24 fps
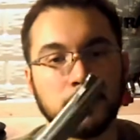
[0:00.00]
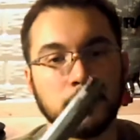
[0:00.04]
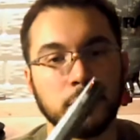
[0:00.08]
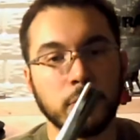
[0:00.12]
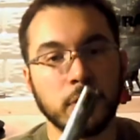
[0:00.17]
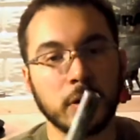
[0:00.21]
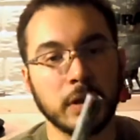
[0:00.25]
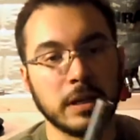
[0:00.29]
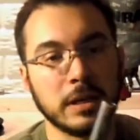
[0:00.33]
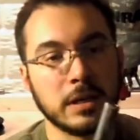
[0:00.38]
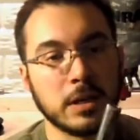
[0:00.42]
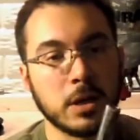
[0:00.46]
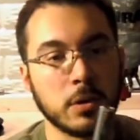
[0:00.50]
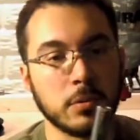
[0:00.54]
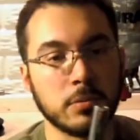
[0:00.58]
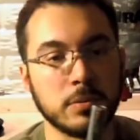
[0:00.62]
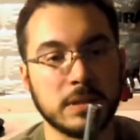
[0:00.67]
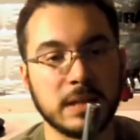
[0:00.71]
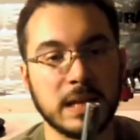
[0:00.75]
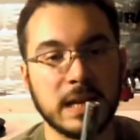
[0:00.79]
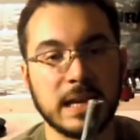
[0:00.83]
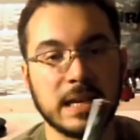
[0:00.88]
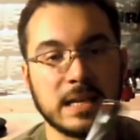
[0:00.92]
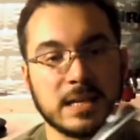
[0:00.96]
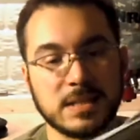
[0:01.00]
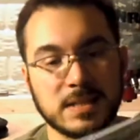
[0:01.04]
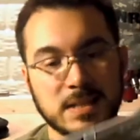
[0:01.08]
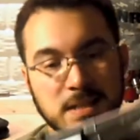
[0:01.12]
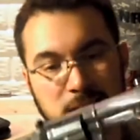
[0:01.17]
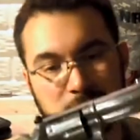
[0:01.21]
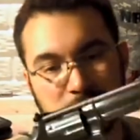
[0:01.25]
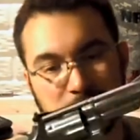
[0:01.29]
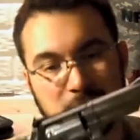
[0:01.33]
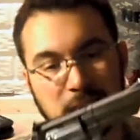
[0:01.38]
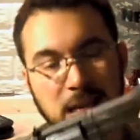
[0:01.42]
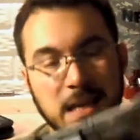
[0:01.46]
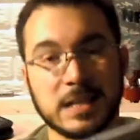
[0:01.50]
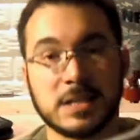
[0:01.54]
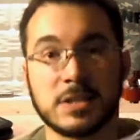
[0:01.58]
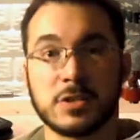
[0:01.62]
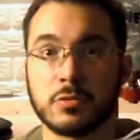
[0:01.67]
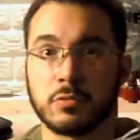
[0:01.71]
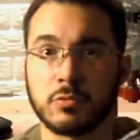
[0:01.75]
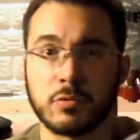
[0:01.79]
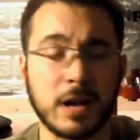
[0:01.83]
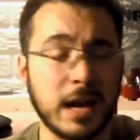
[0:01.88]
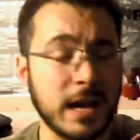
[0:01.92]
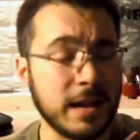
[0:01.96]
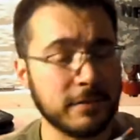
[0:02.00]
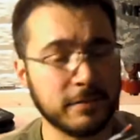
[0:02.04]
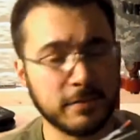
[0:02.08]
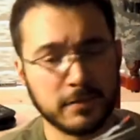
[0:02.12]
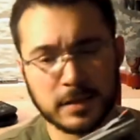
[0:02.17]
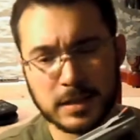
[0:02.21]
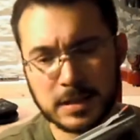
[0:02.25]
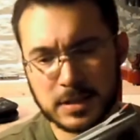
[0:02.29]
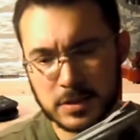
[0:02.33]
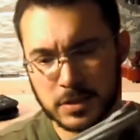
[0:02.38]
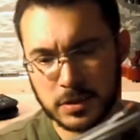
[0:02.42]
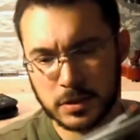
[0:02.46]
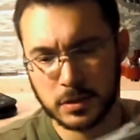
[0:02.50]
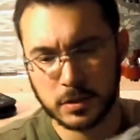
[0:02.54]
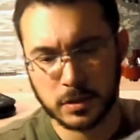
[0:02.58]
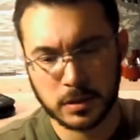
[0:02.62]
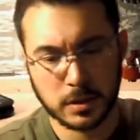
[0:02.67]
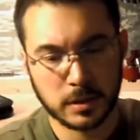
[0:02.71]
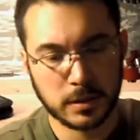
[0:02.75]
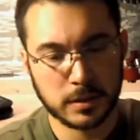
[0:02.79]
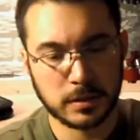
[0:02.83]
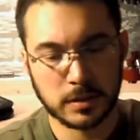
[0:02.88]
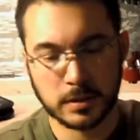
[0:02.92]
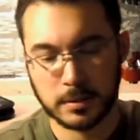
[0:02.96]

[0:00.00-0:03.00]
Really no dings and dents. The rifling's good.